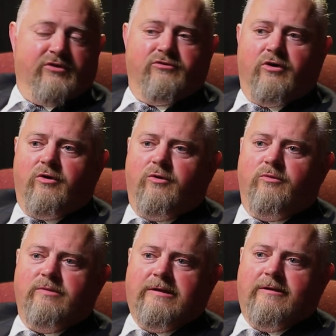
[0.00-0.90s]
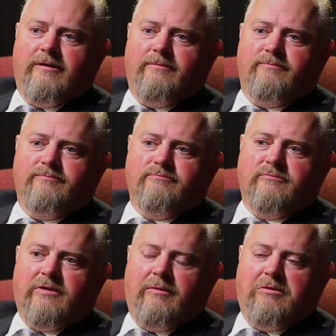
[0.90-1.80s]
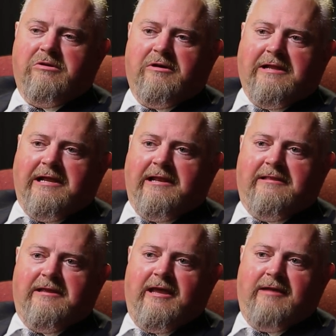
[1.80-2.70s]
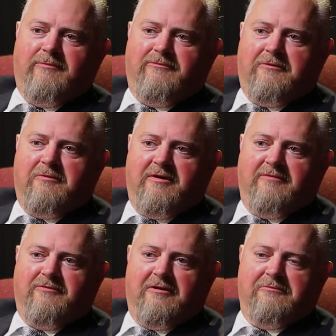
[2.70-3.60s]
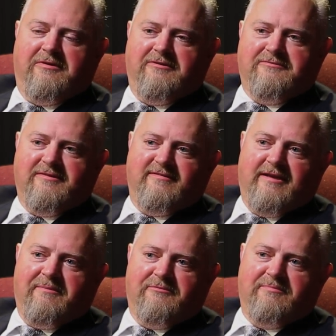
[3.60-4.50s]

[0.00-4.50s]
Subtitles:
So I'm a little late at the game if I wanted to follow in his footsteps.